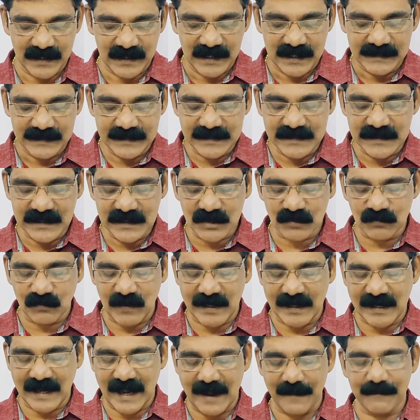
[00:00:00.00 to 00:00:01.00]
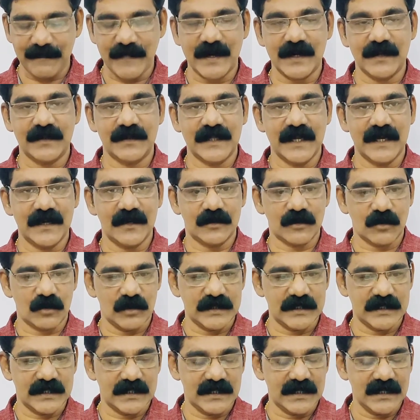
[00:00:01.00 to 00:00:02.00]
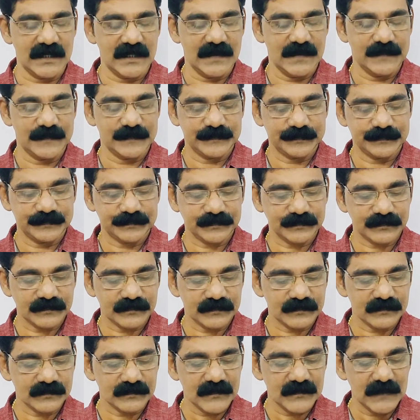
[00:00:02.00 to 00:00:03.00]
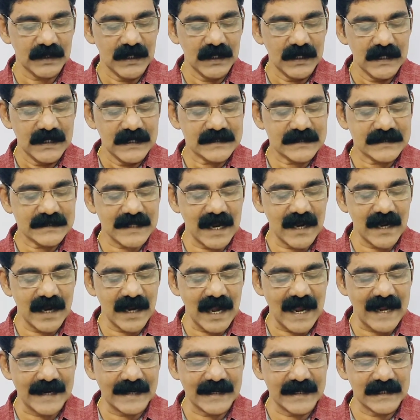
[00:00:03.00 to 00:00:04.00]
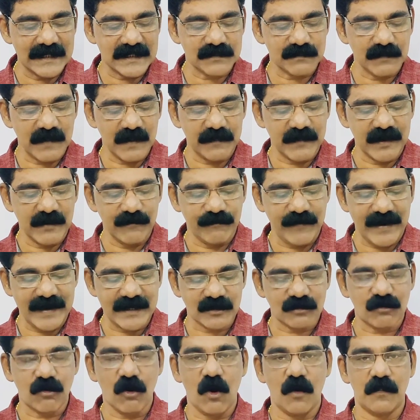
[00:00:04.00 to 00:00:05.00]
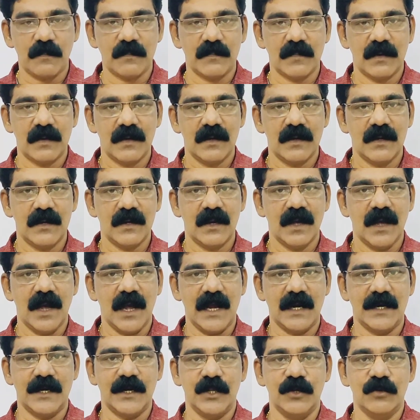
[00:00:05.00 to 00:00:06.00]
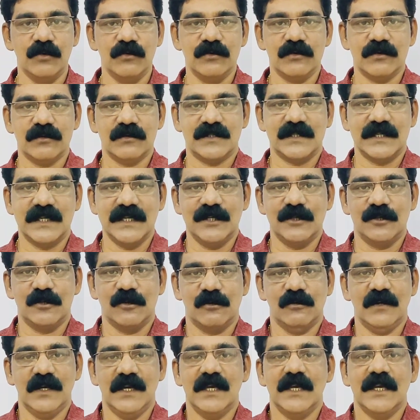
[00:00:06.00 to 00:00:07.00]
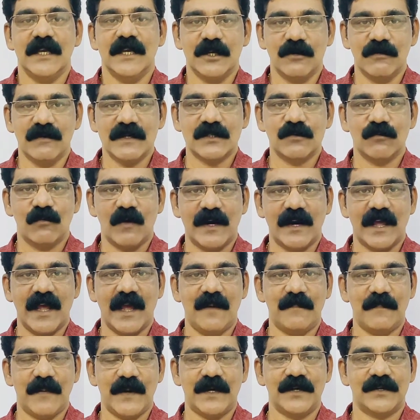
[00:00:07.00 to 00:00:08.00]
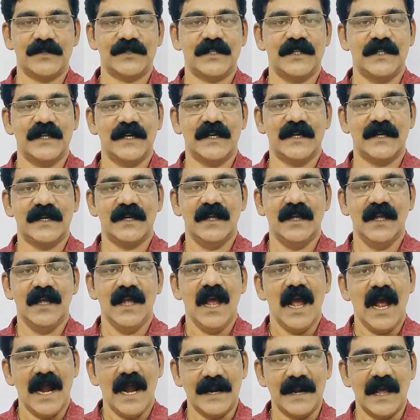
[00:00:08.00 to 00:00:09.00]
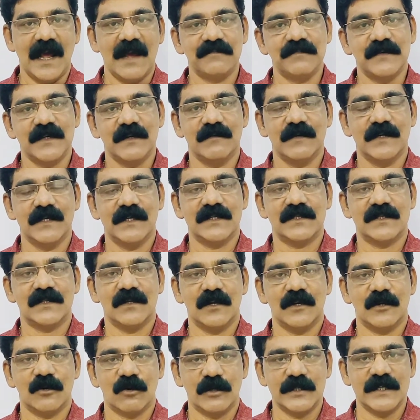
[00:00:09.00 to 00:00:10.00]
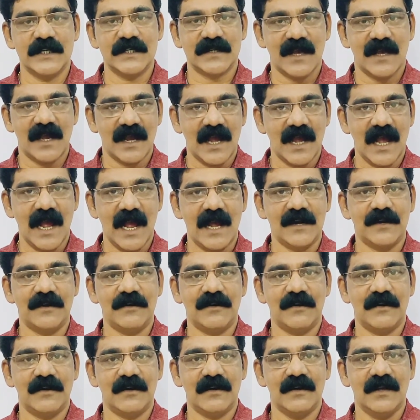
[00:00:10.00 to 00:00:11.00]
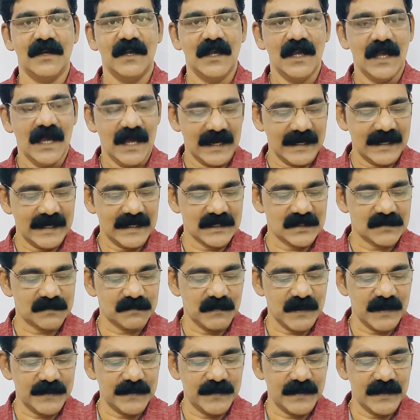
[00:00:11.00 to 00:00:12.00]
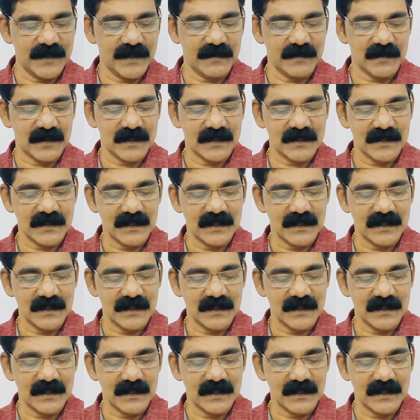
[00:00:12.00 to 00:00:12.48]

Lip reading: This is what happened. Then Roger skunk and his mummy went home. And you see, Joe, it was what happened there. And afterwards, Roger skunk and his mother,